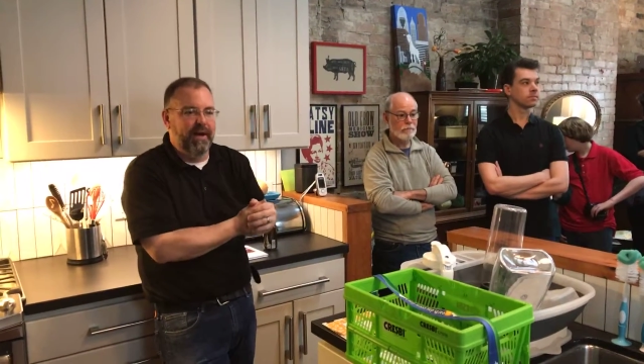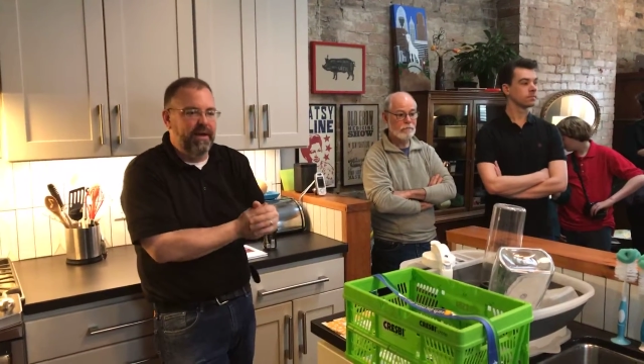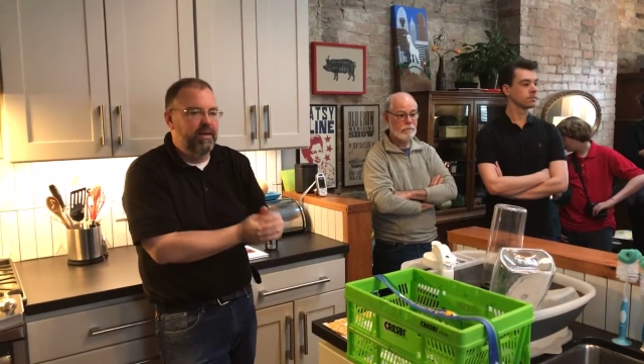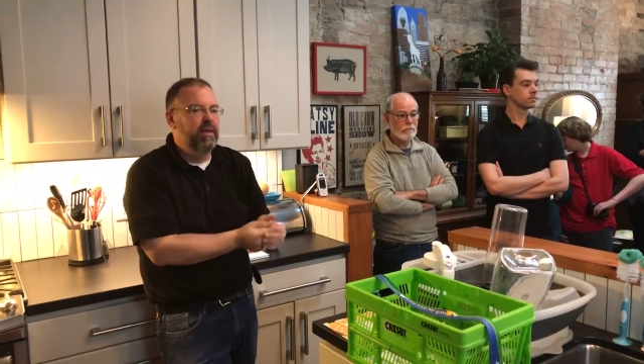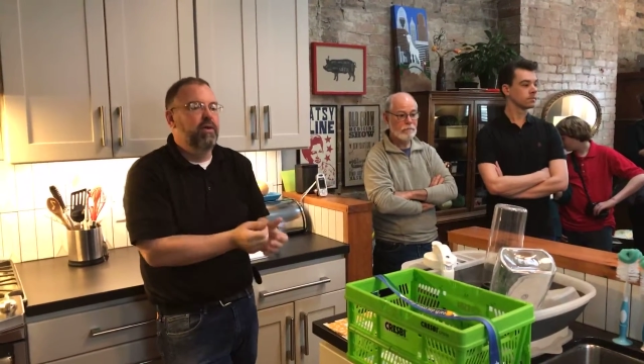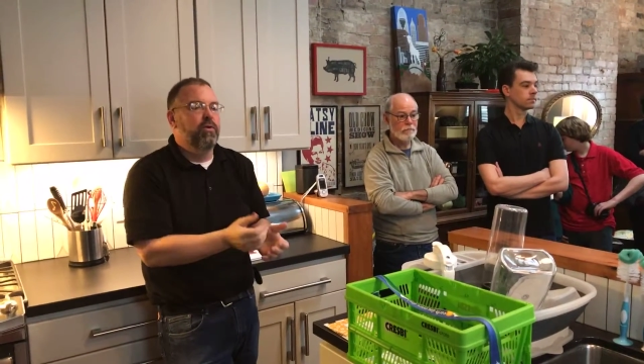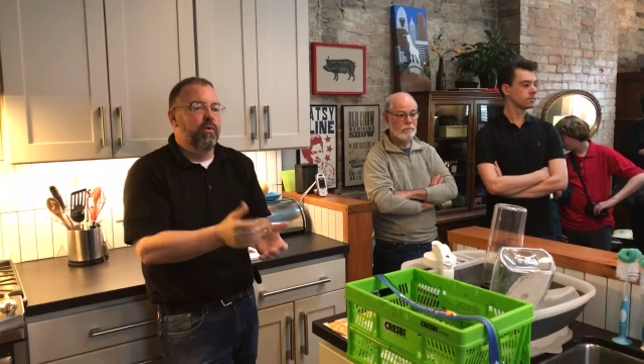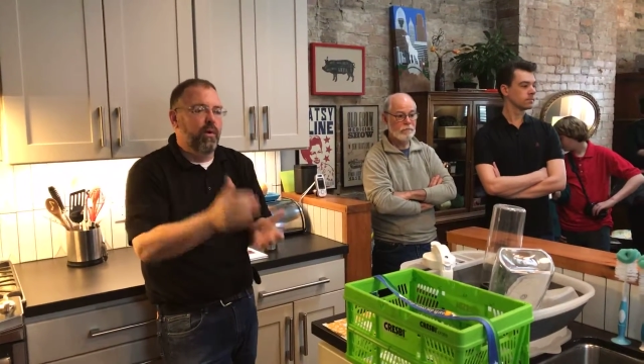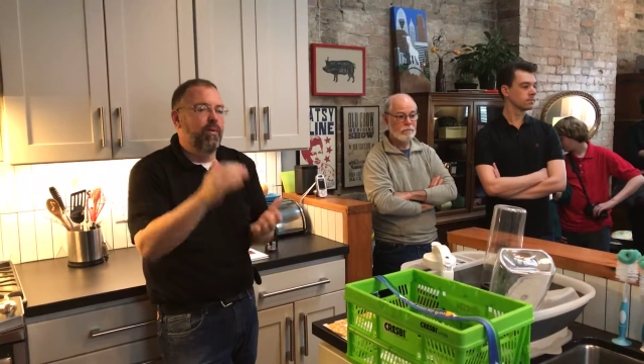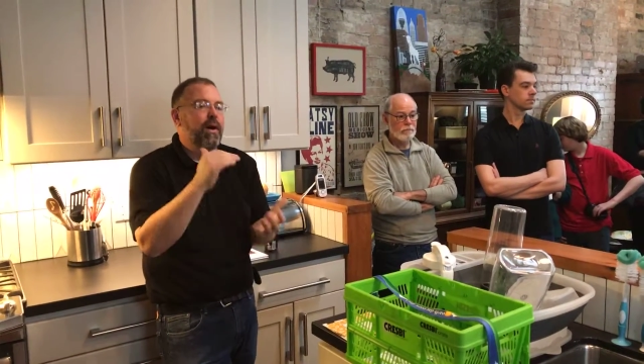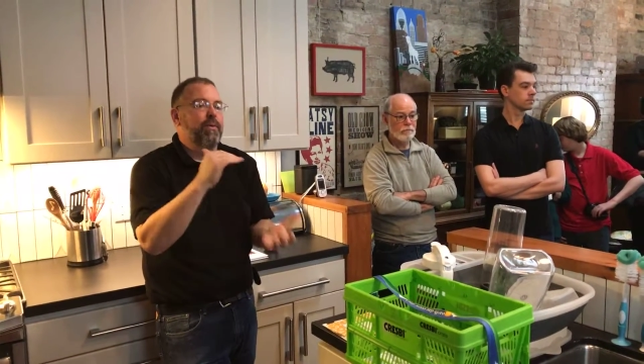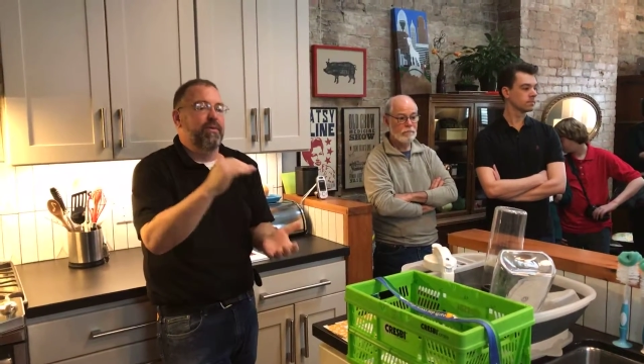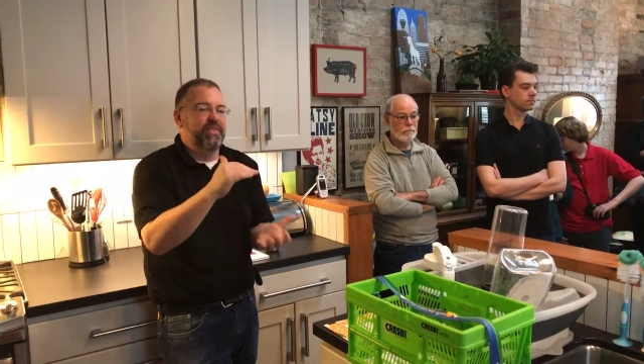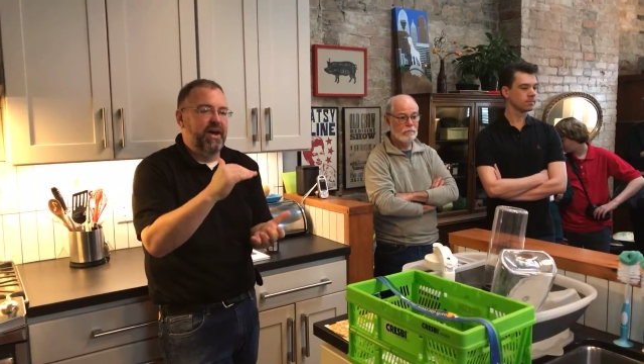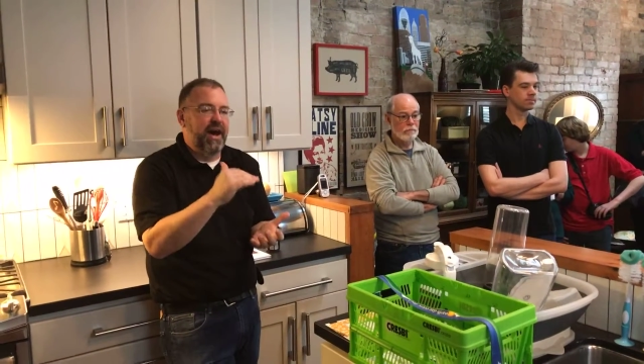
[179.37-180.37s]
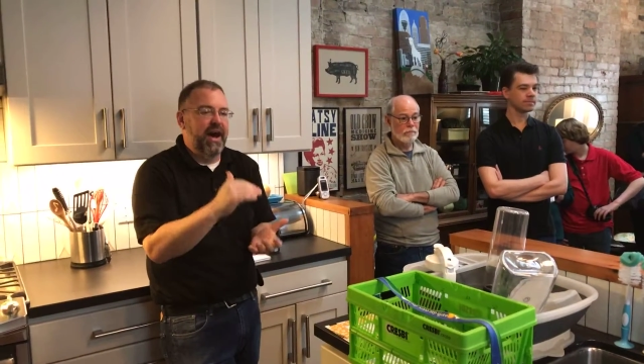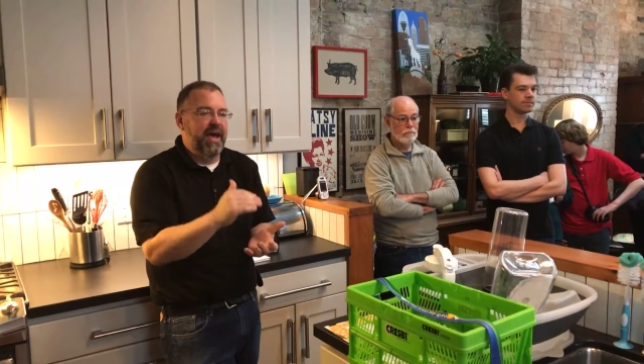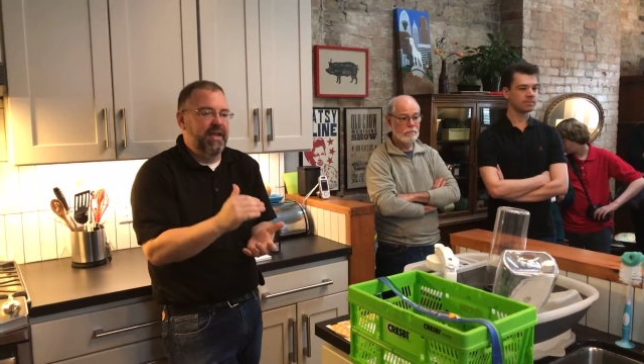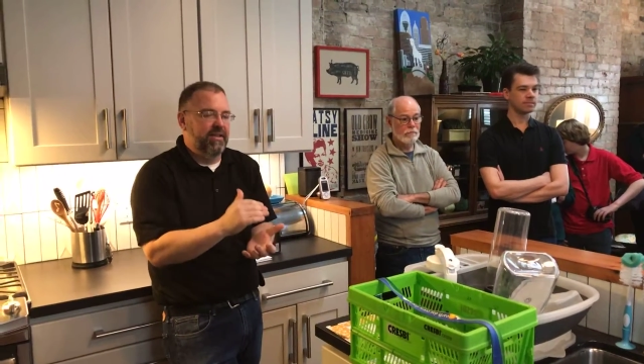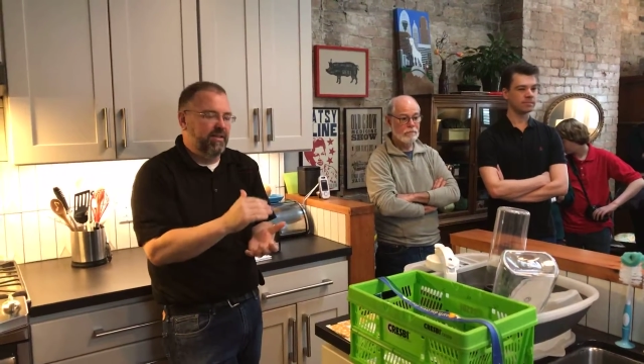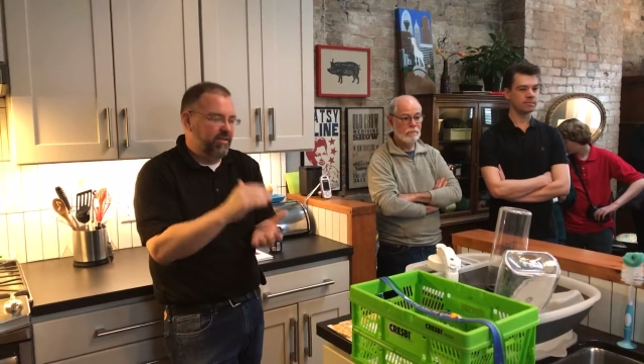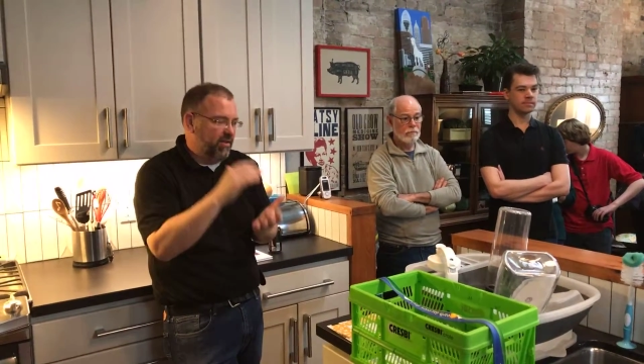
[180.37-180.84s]
but we went with the
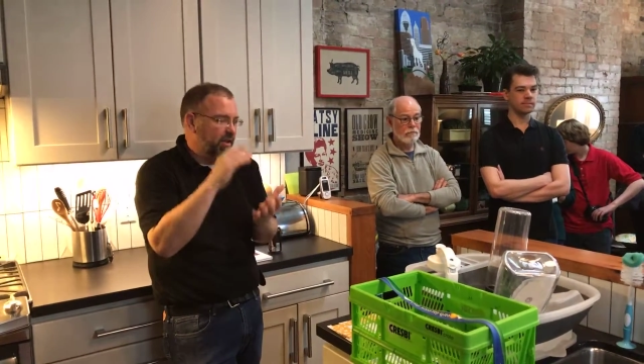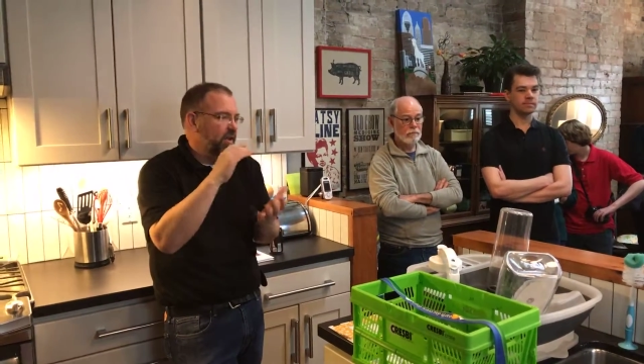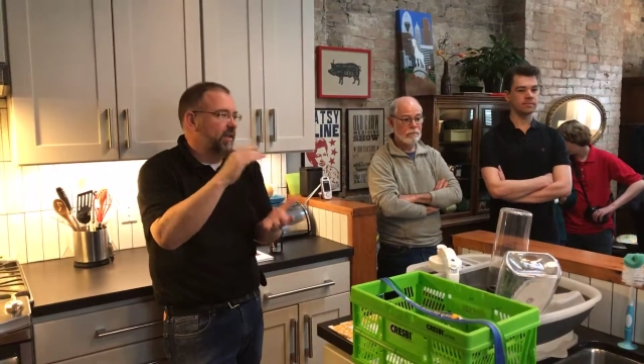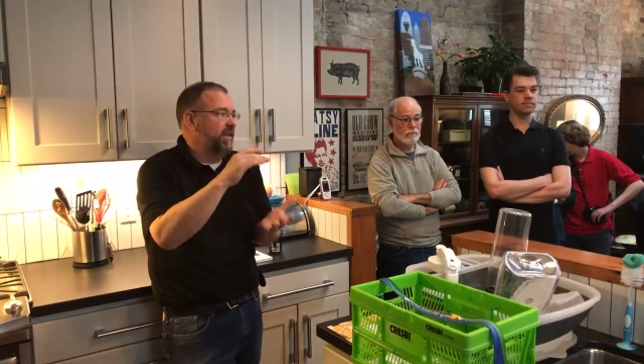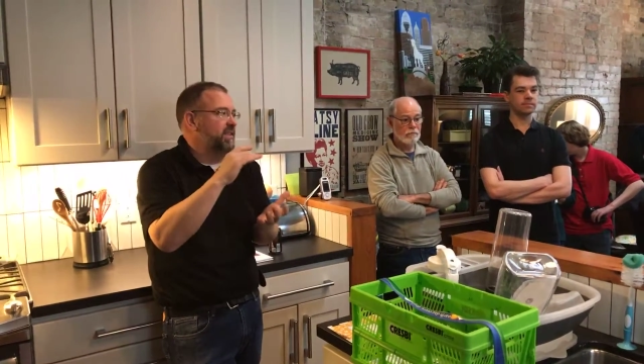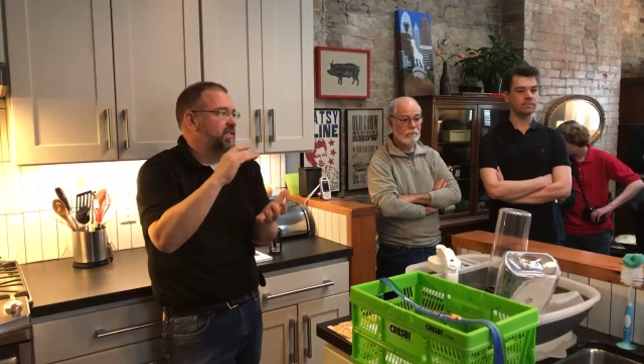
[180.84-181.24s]
height to at